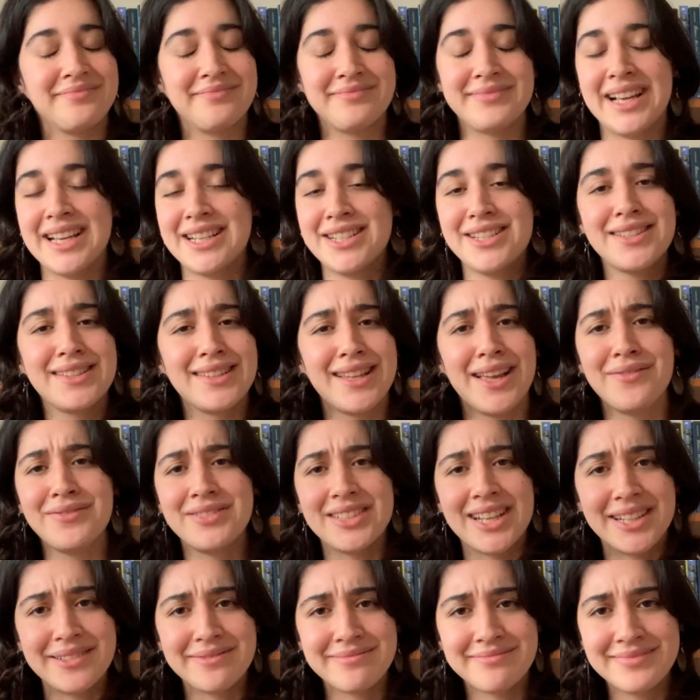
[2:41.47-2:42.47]
I just
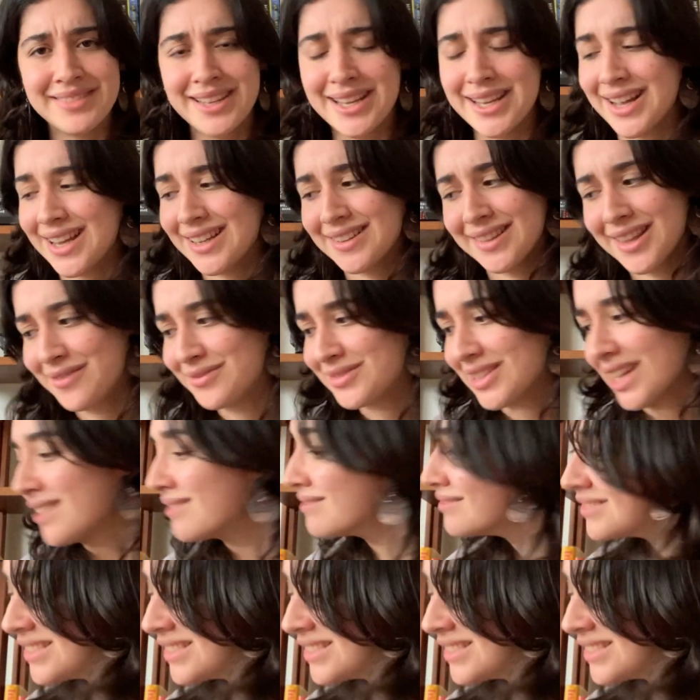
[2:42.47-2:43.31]
loved it. I loved it.